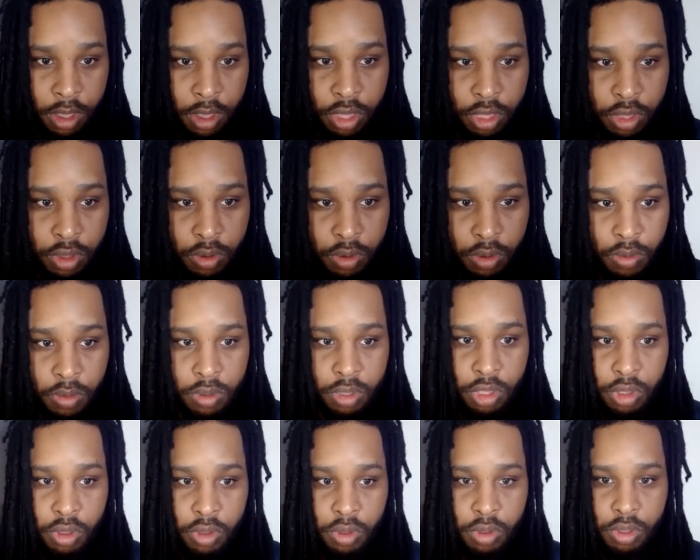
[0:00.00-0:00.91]
to
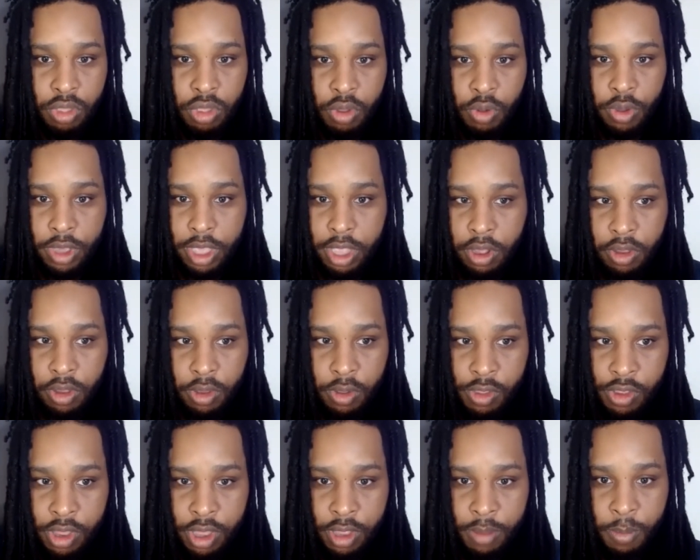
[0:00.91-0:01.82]
to to
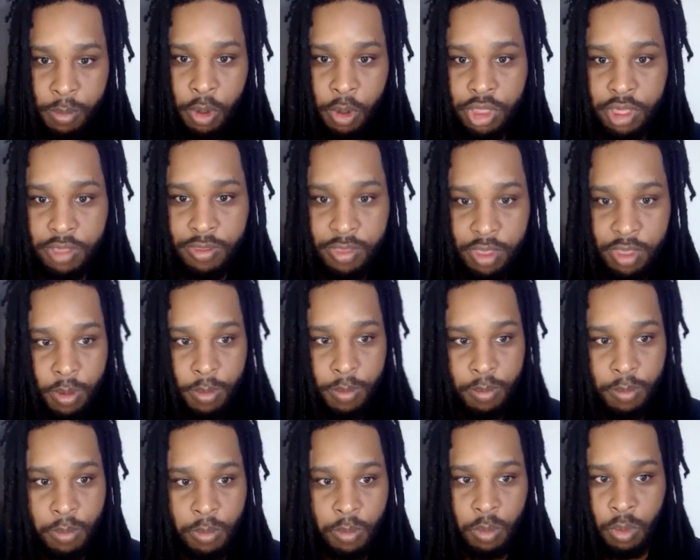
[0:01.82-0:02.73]
inclusion most of
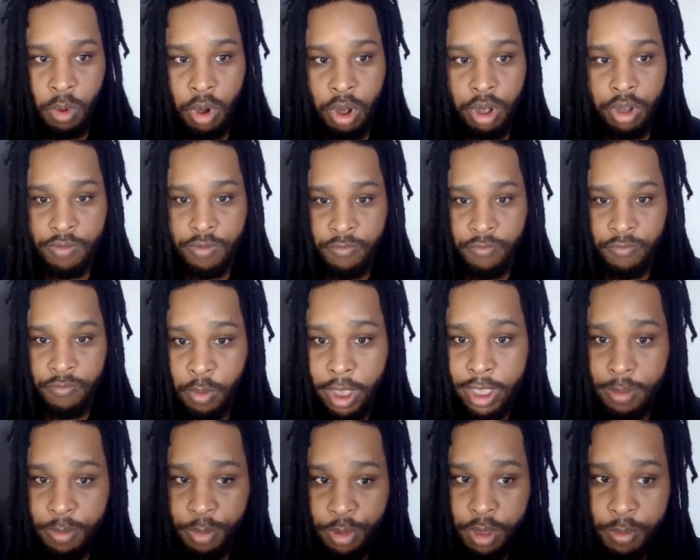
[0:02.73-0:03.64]
them worked for
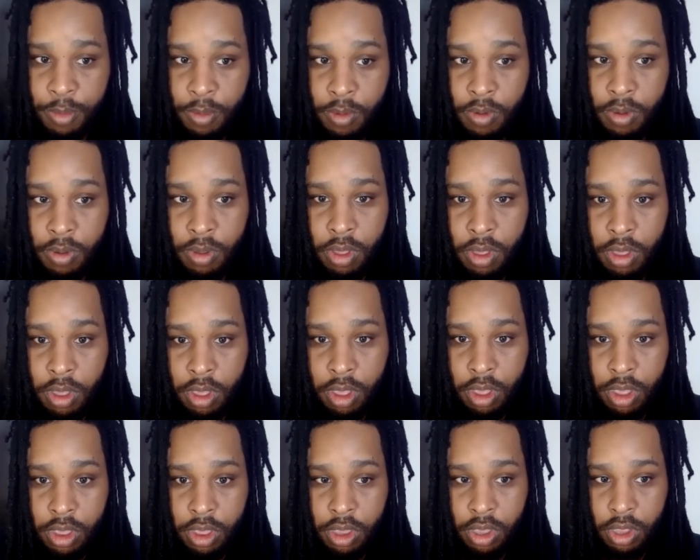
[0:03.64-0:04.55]
white people
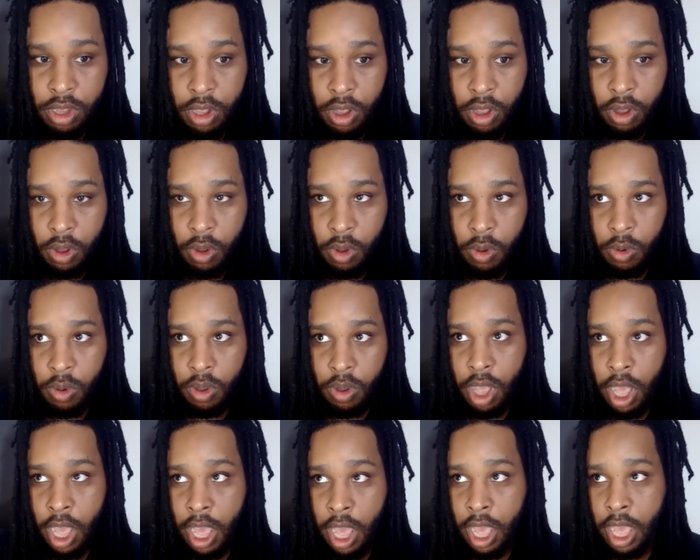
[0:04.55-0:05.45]
you know,
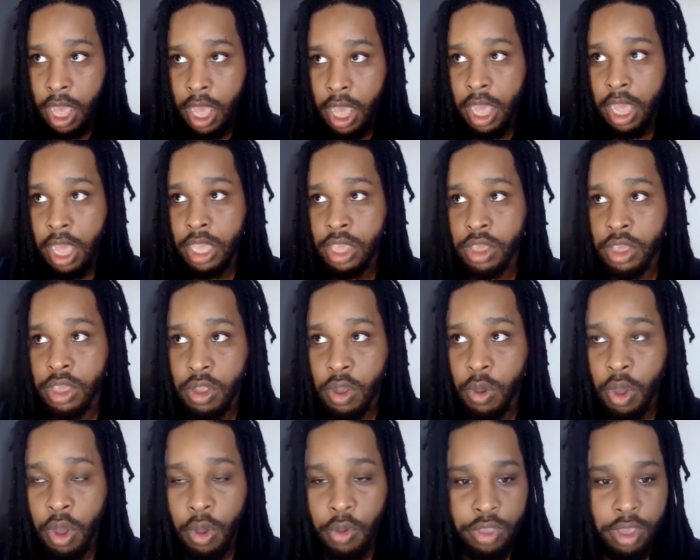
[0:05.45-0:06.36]
uh, you
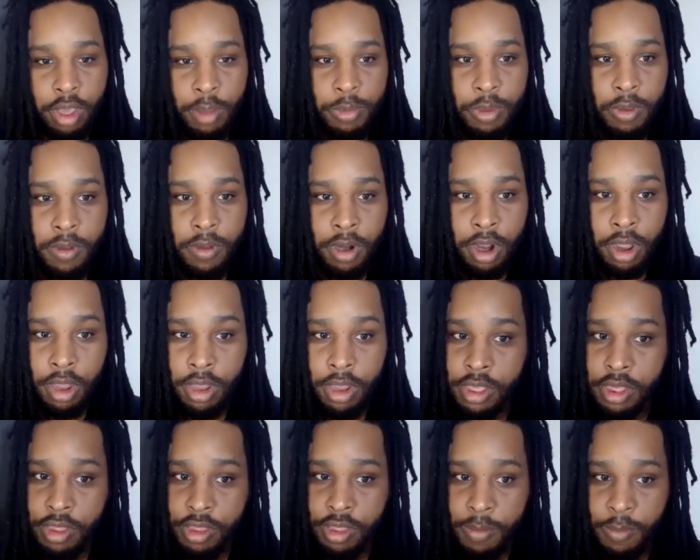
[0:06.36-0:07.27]
know, O.W. Gurley
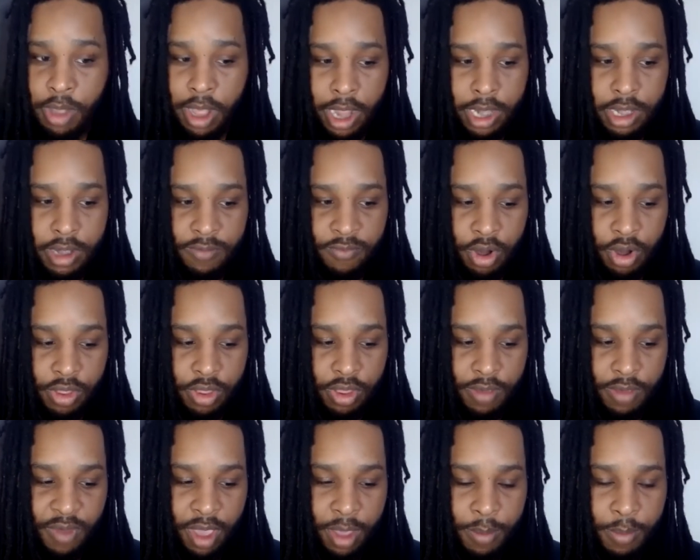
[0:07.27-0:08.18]
to some controversy,
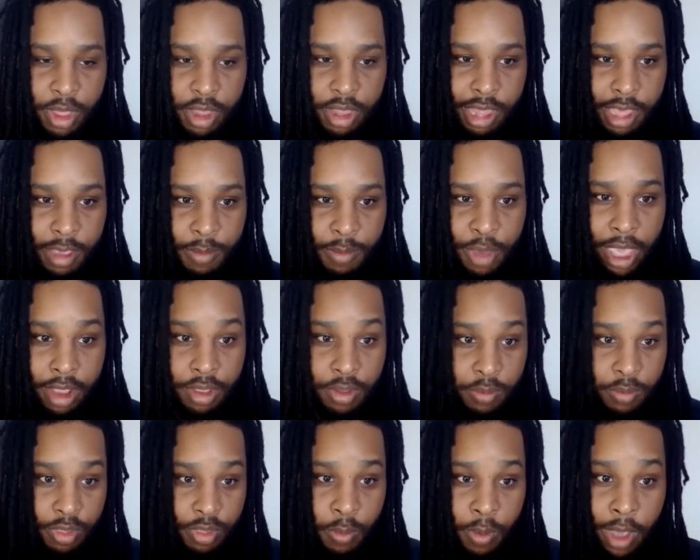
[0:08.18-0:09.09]
famously banked
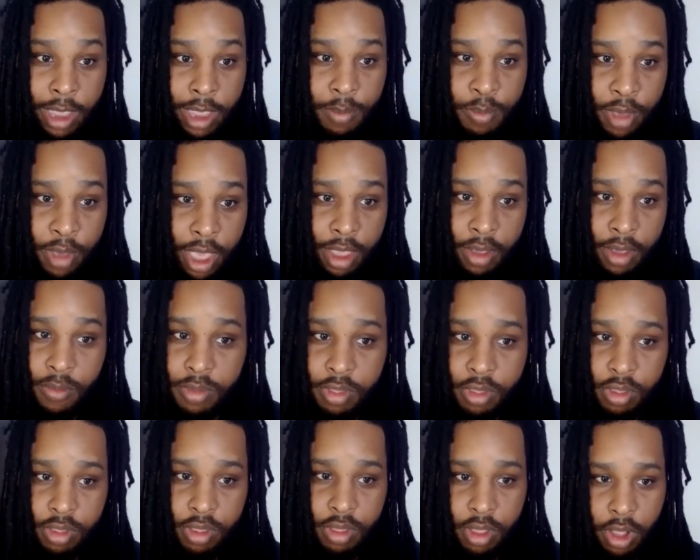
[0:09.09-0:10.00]
with a white bank.
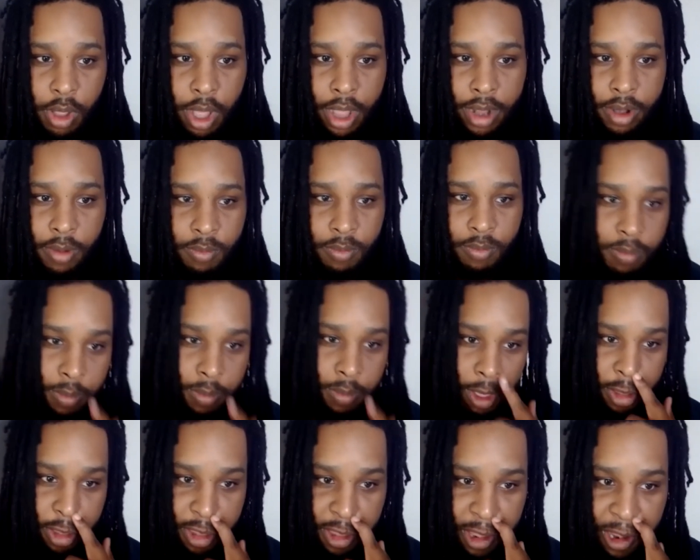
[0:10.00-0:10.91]
You know, I don't
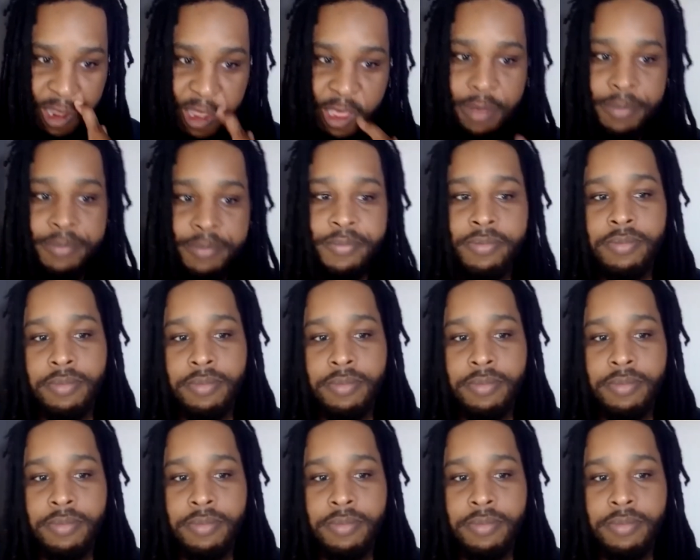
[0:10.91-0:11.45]
necessarily